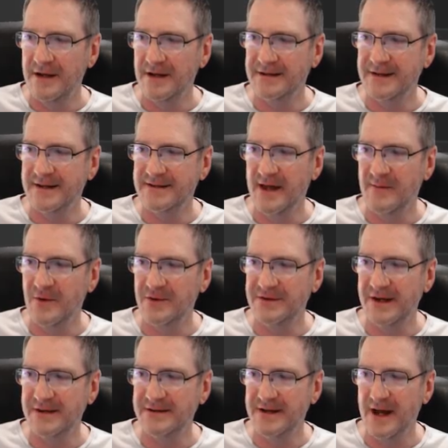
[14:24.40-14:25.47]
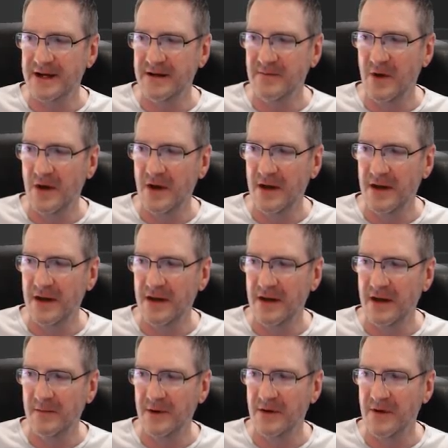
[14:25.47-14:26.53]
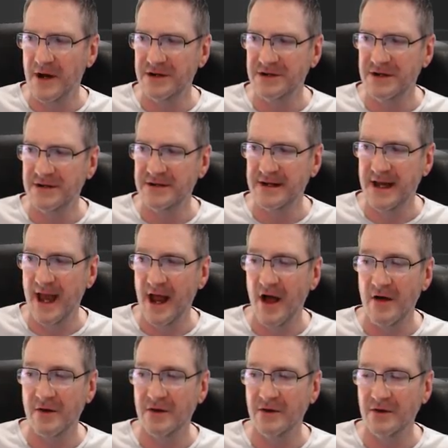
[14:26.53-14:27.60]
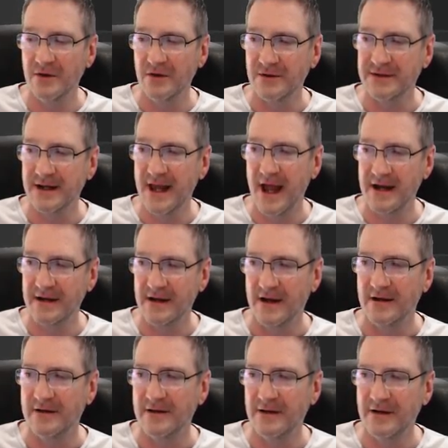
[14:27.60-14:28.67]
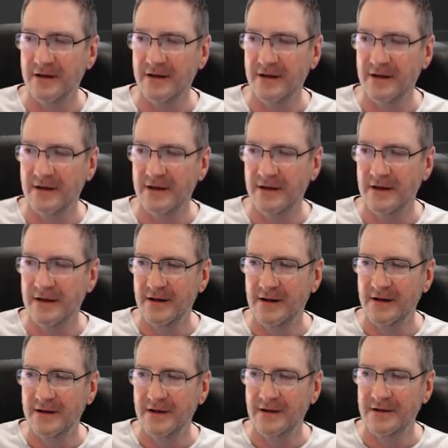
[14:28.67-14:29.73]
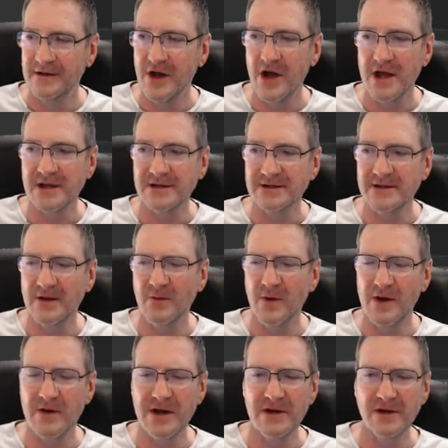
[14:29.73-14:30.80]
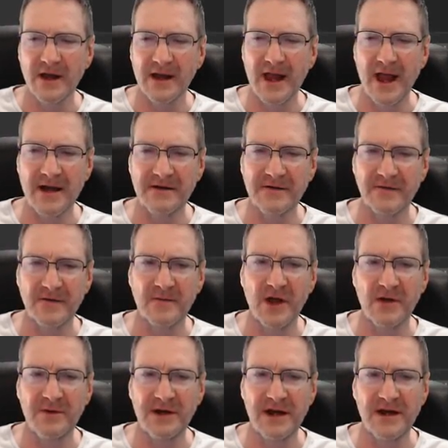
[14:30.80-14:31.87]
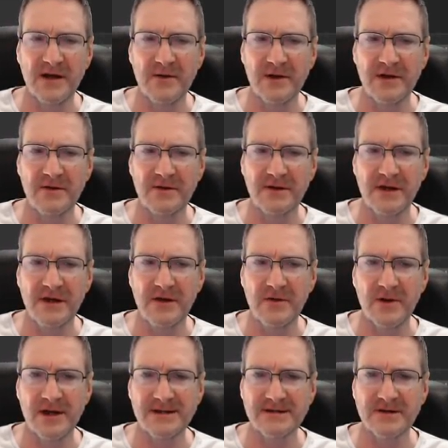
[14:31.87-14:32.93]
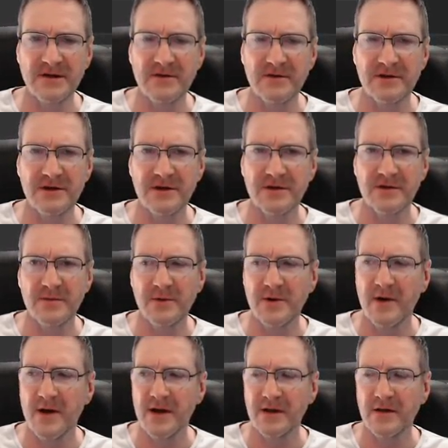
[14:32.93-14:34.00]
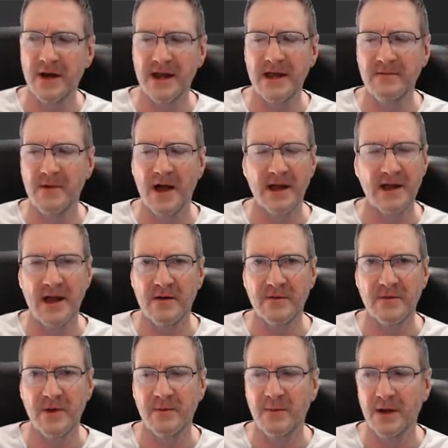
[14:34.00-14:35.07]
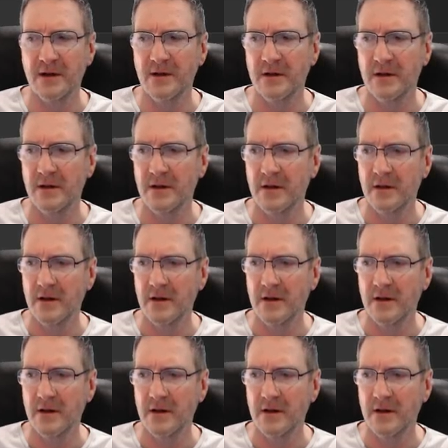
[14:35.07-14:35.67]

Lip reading: Ido says, I'm also starting my immigration to to Canada. Nice. Where are you located at the moment, Ido? Are you in the US or are you in Europe? Where are you? I can't remember.